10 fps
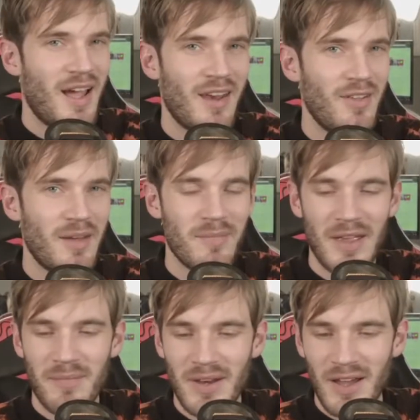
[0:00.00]
i know that
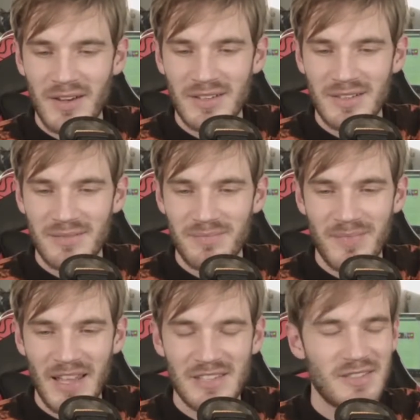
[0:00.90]
maybe not
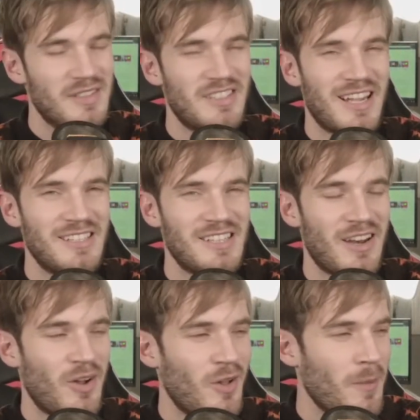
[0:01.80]
makes sense
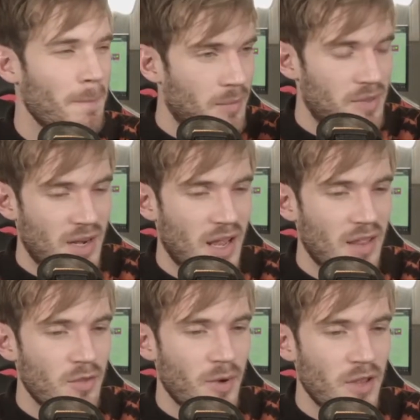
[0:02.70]
at all then
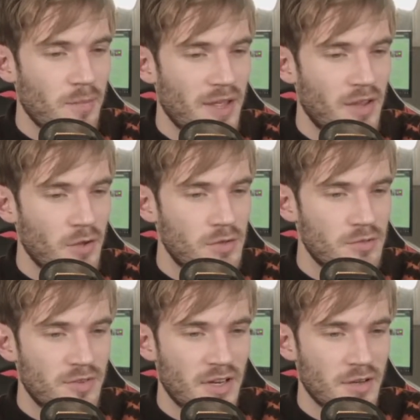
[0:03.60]
again, the way you make
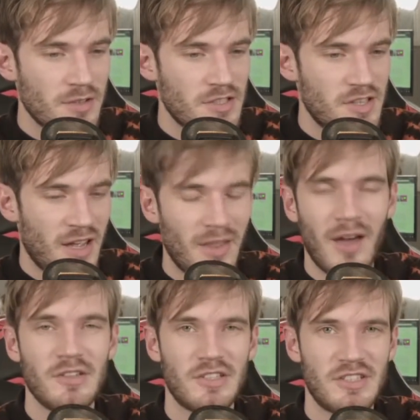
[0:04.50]
YouTube videos and
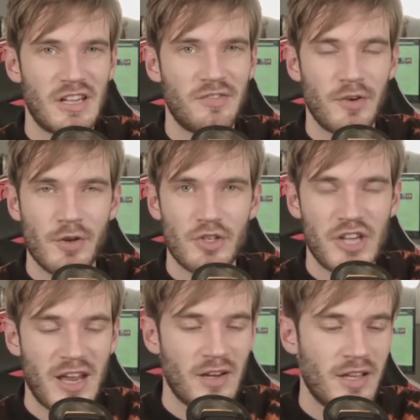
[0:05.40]
how successful your
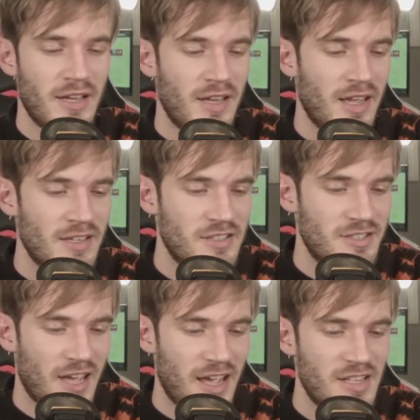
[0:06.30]
channel is
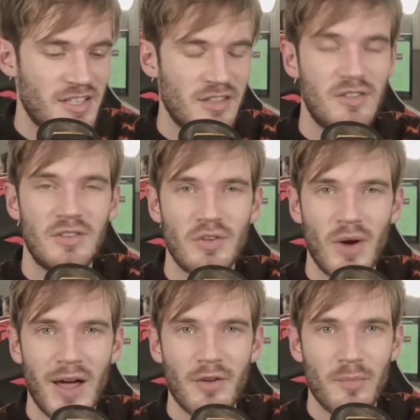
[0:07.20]
ties into
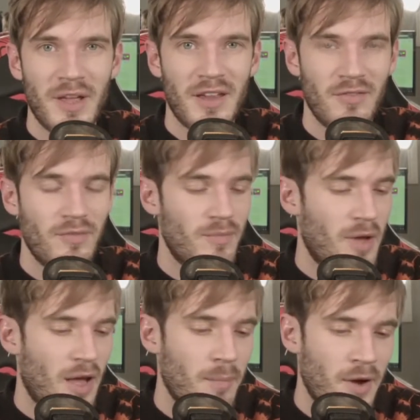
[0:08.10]
how you're making
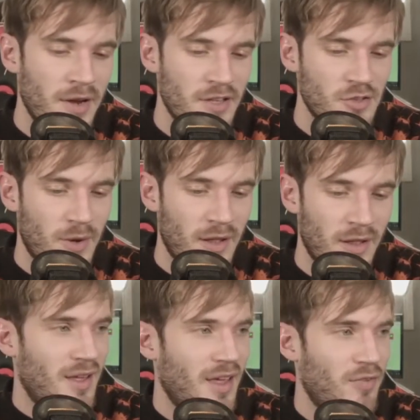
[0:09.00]
uh, money as
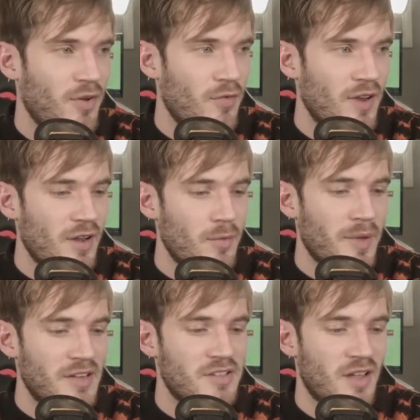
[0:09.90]
well. If your video
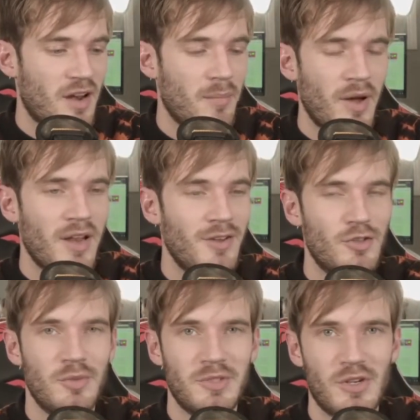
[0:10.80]
makes a lot of money,
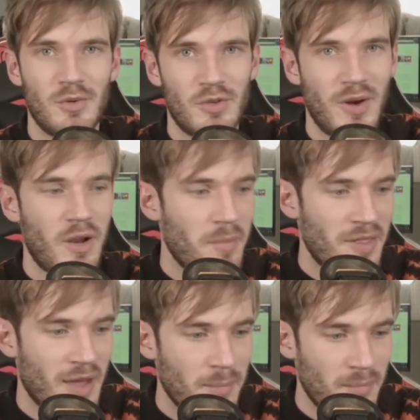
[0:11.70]
YouTube is going to
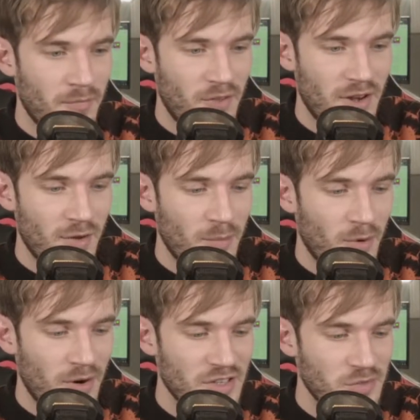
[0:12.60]
recommend that video
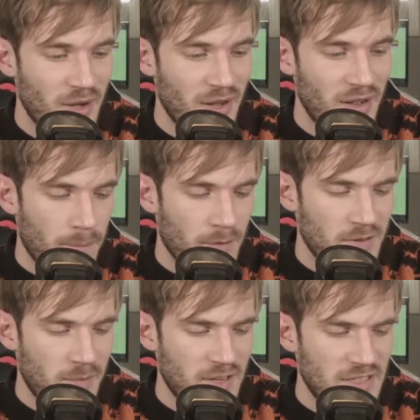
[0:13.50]
more as well.
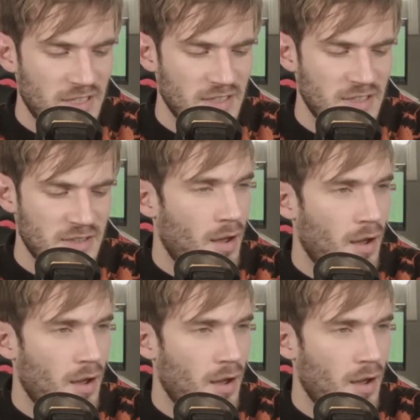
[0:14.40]
Does that make sense?